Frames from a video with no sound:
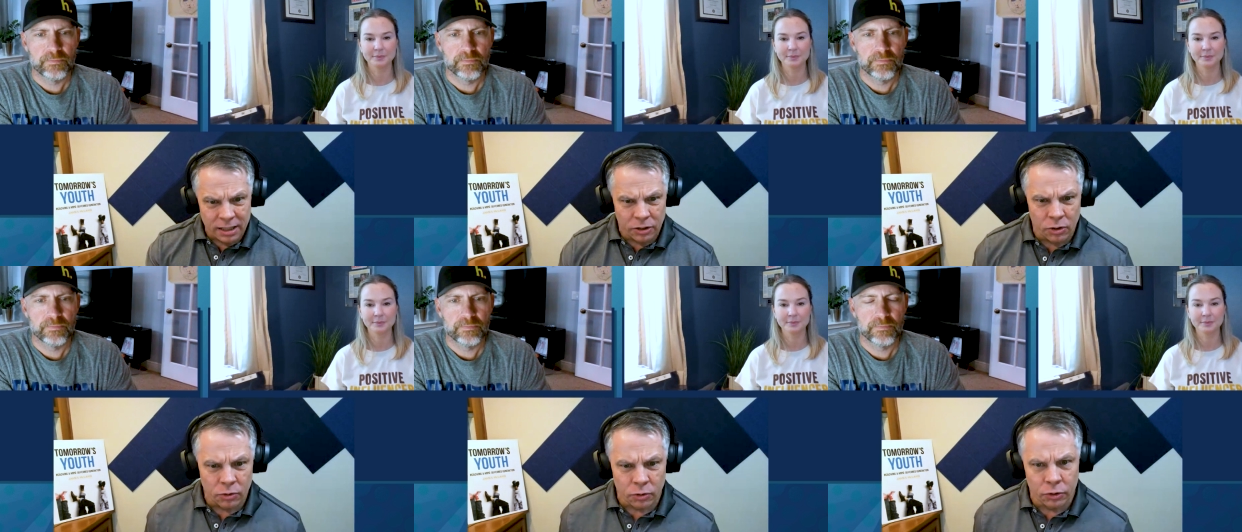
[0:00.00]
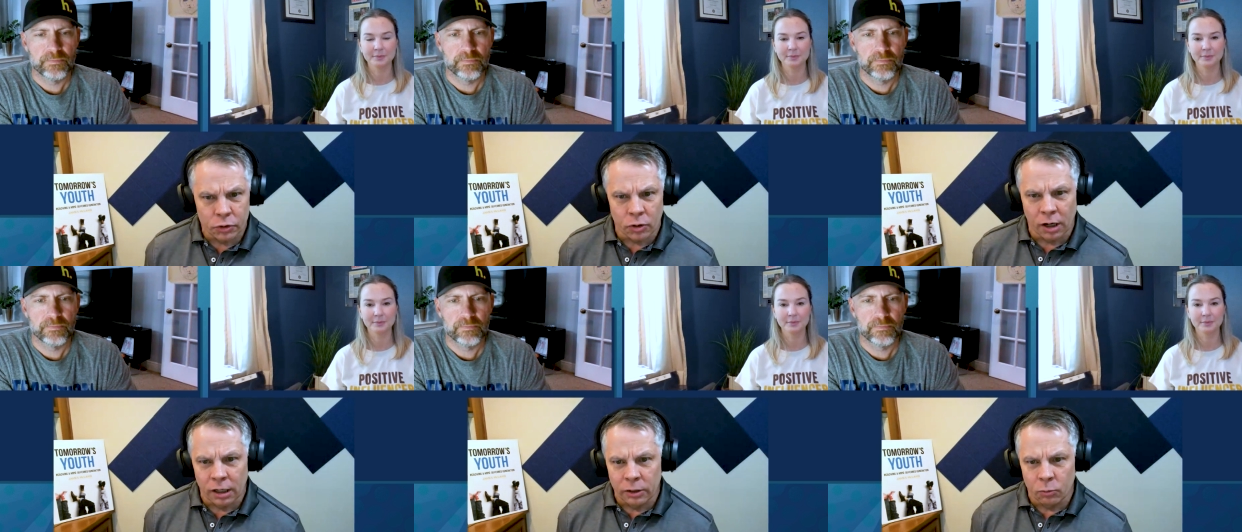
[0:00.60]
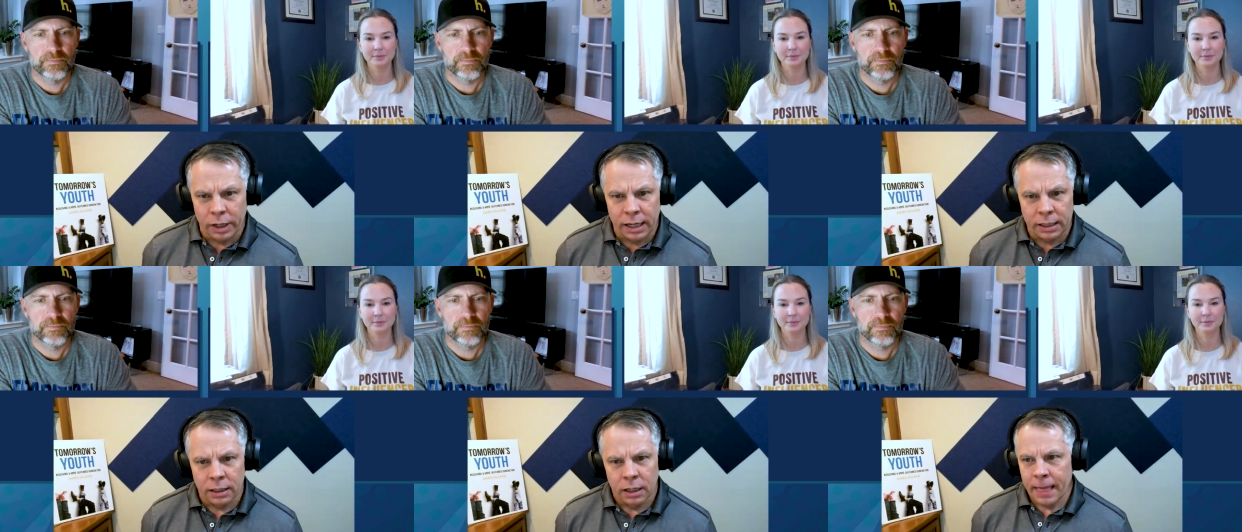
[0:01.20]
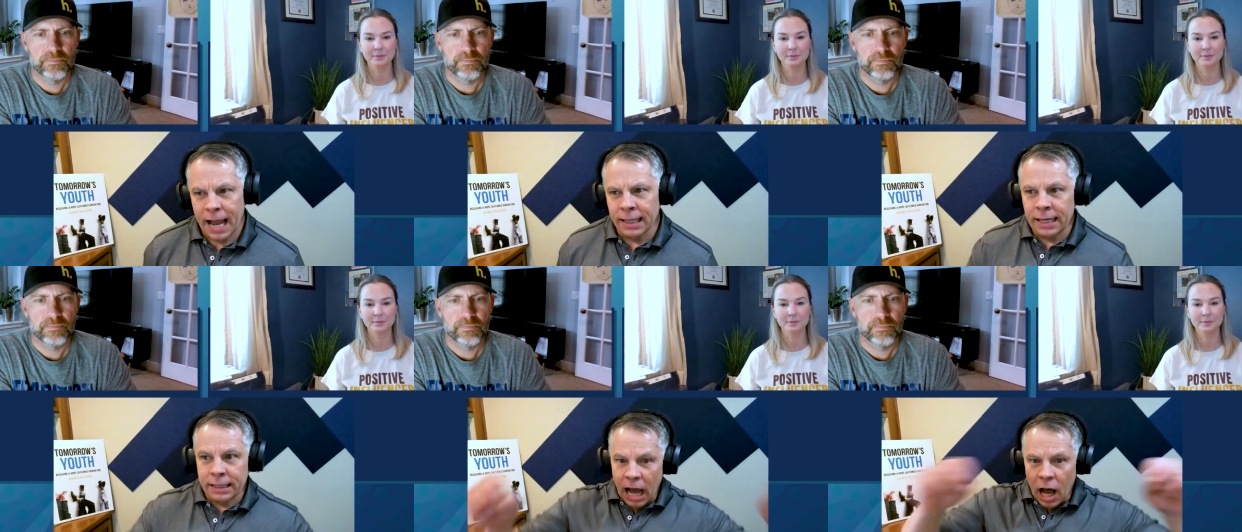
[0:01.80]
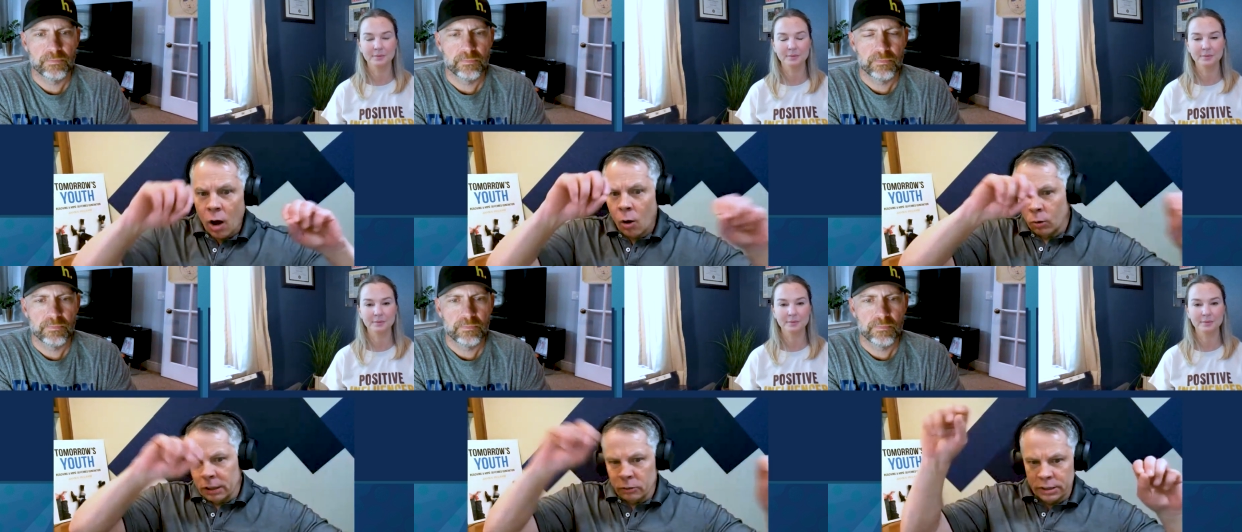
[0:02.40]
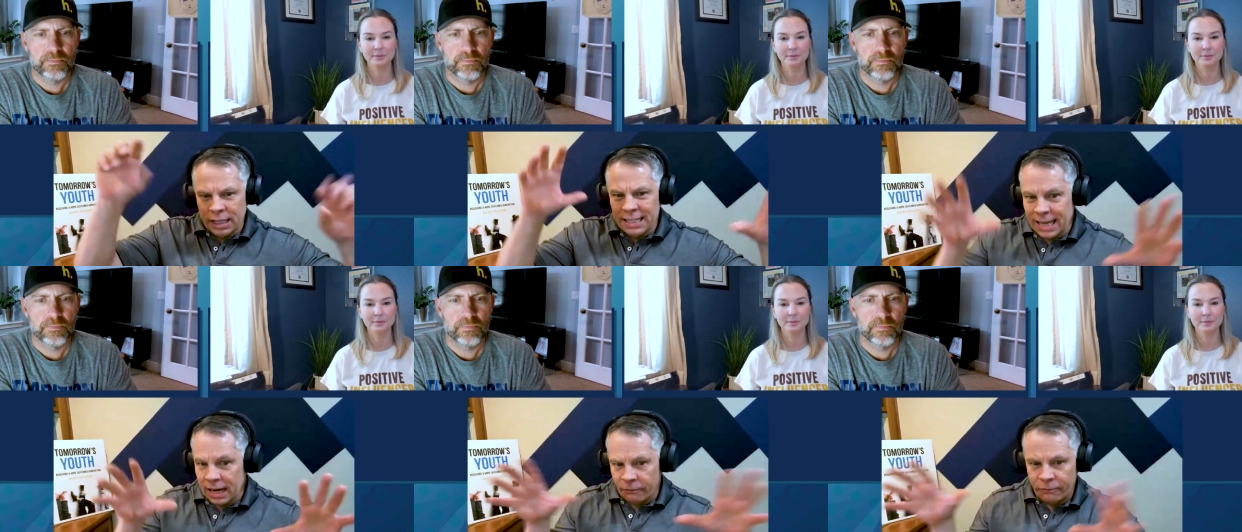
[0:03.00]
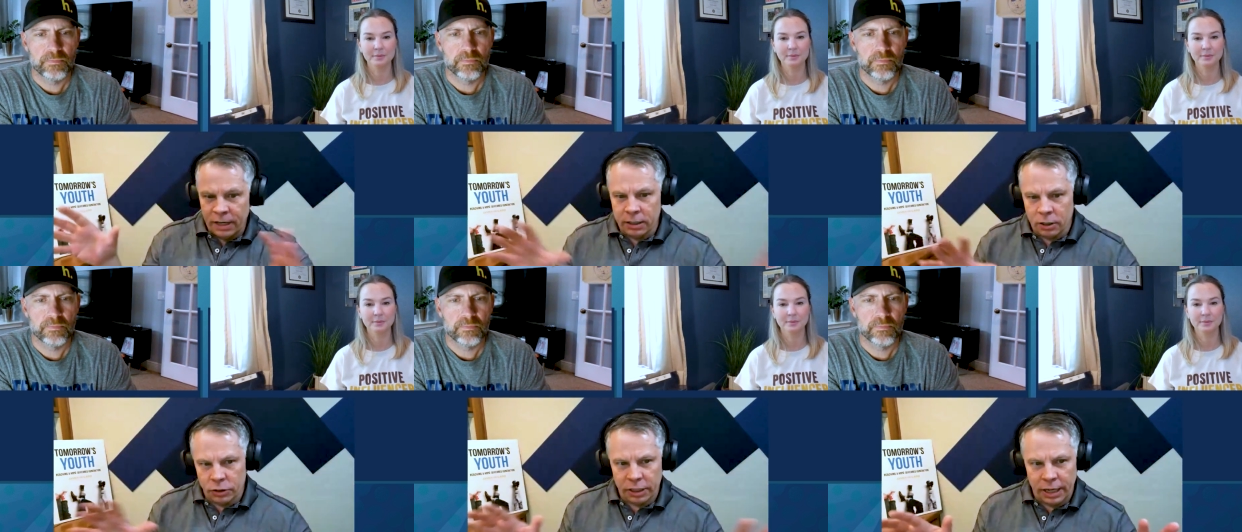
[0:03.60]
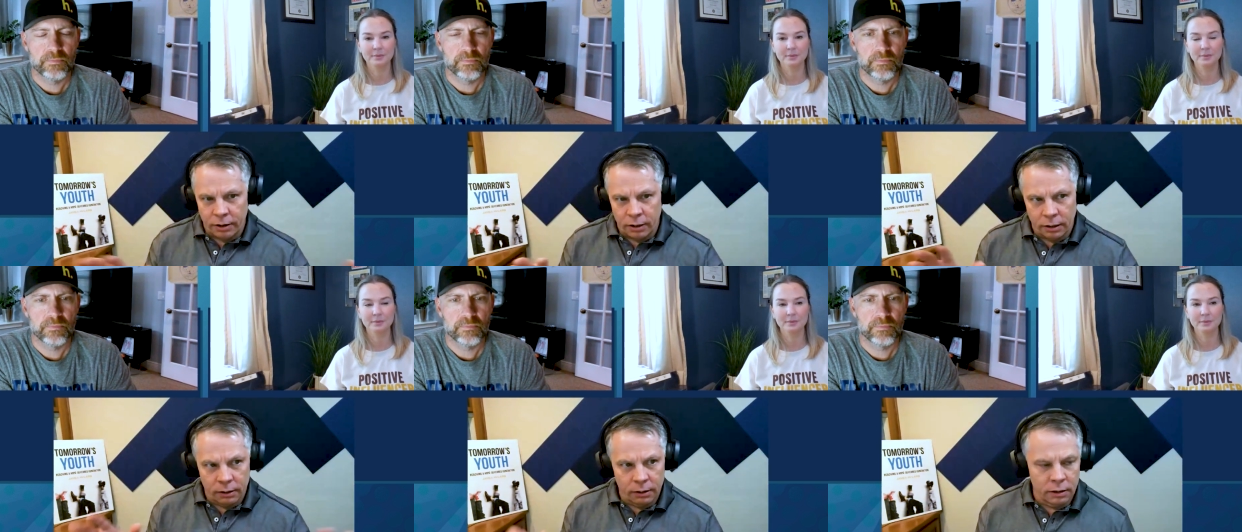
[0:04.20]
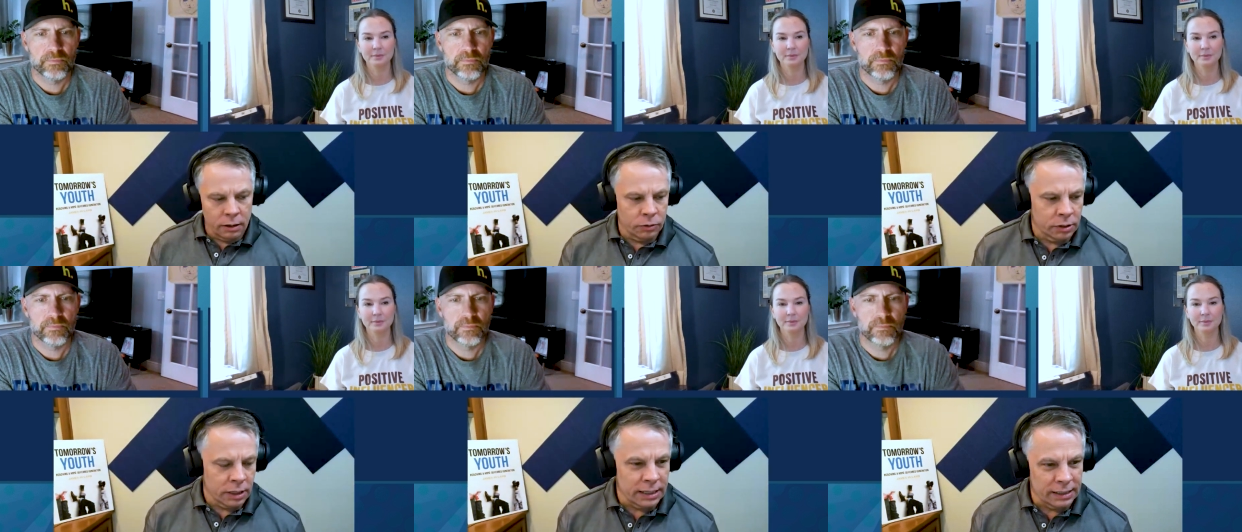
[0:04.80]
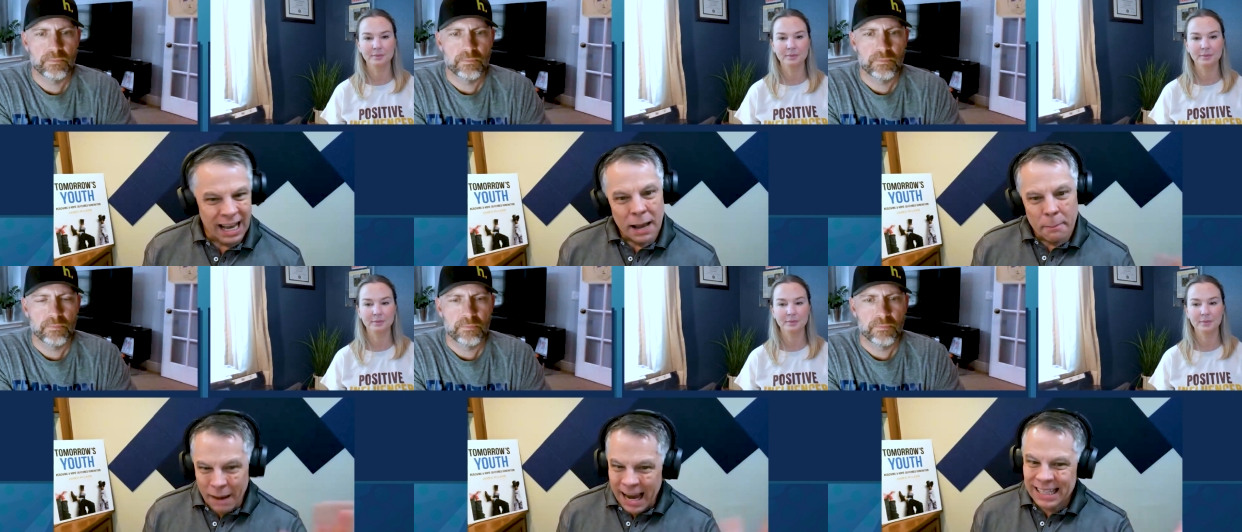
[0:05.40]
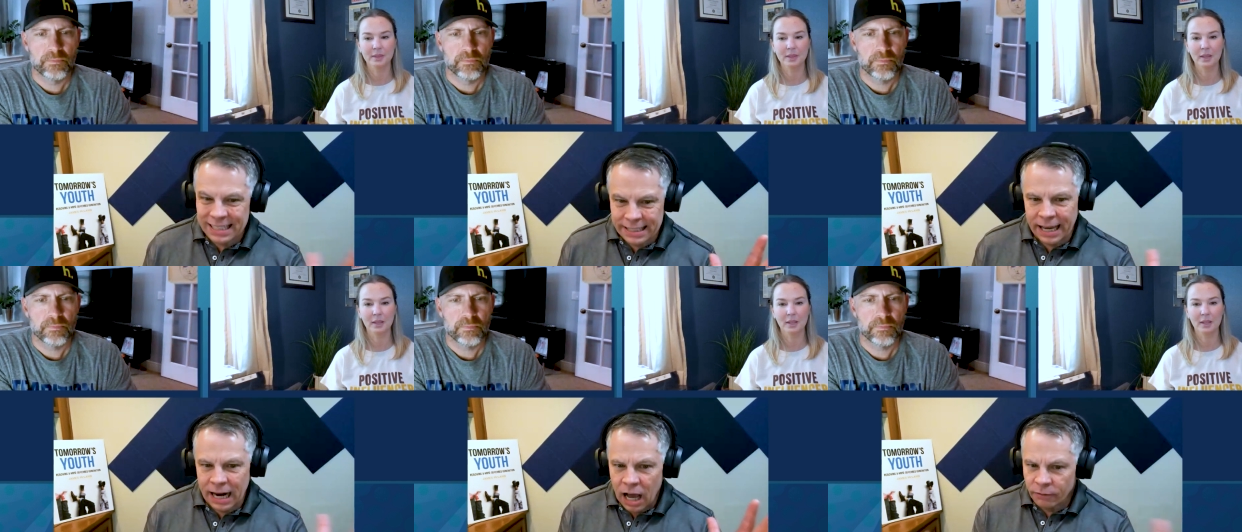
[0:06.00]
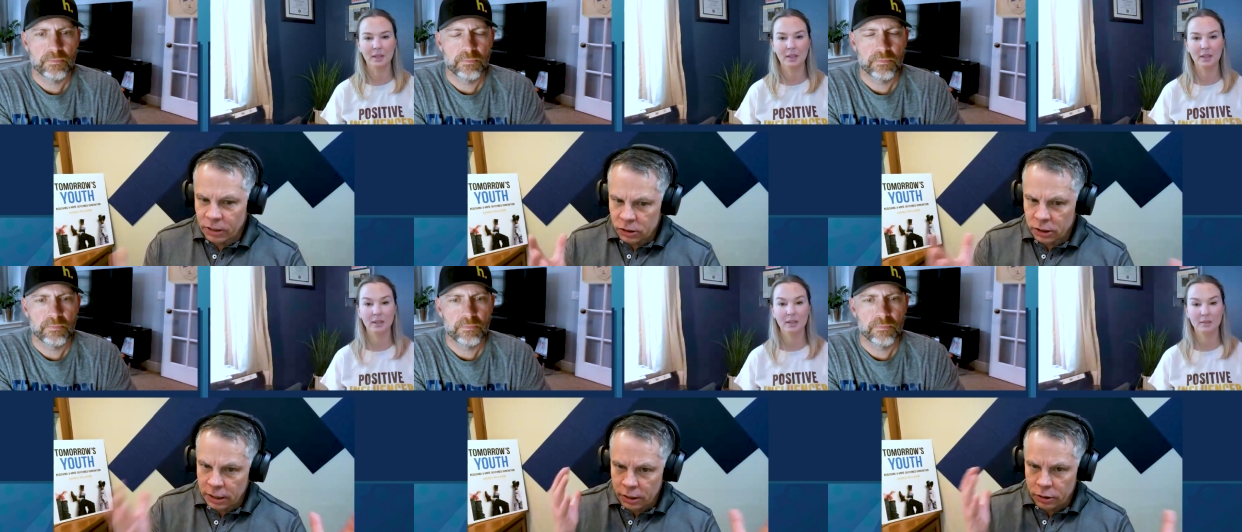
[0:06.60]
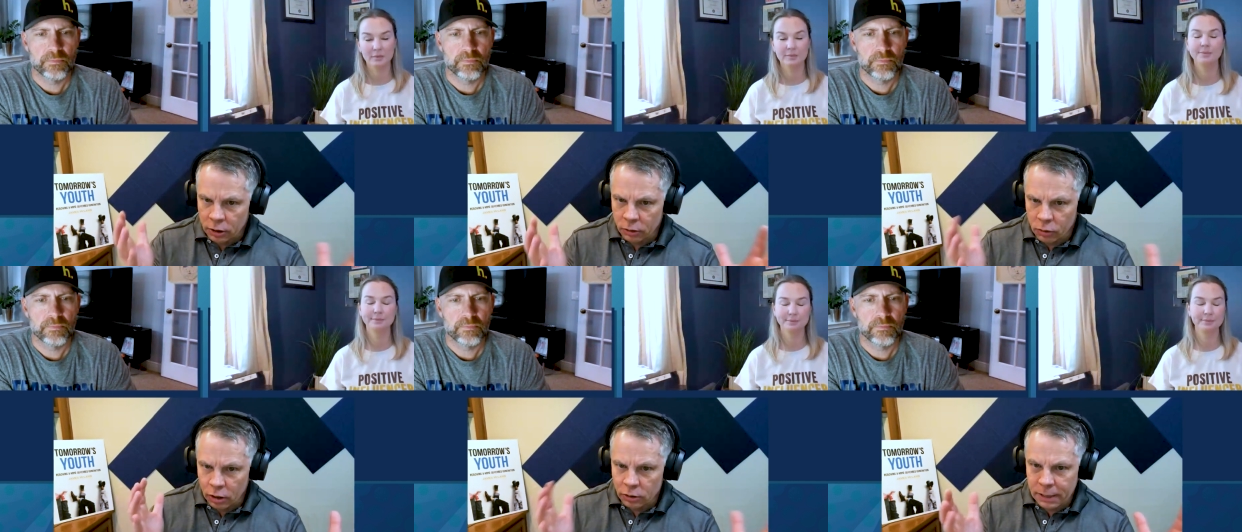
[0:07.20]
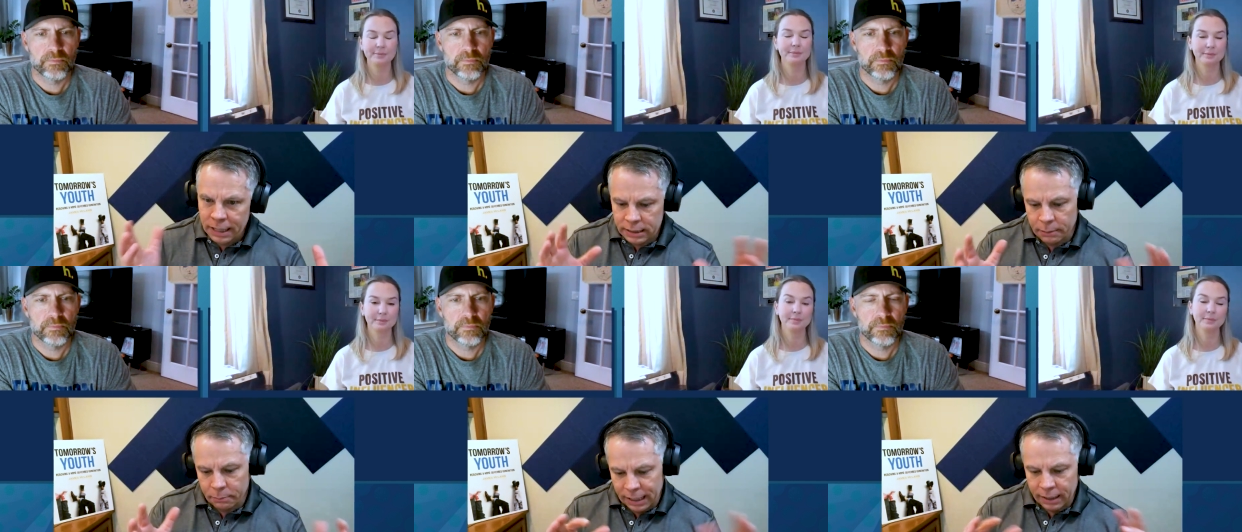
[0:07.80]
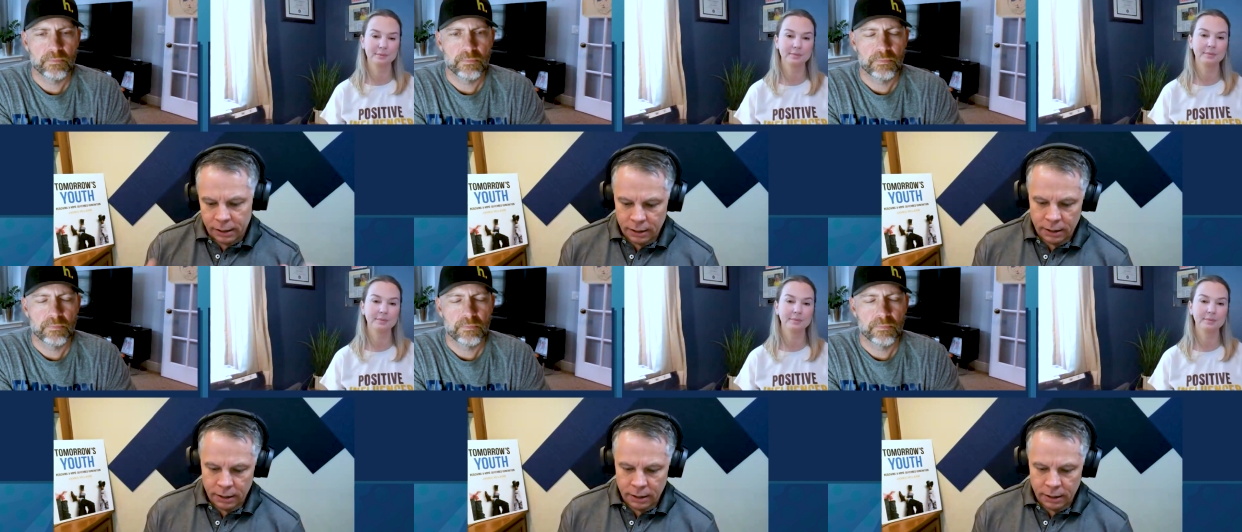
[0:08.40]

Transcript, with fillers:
Speaker 1: that youth are struggling with i think that all those things kind of fit in those care those things mindset obviously you know their growth mindset but that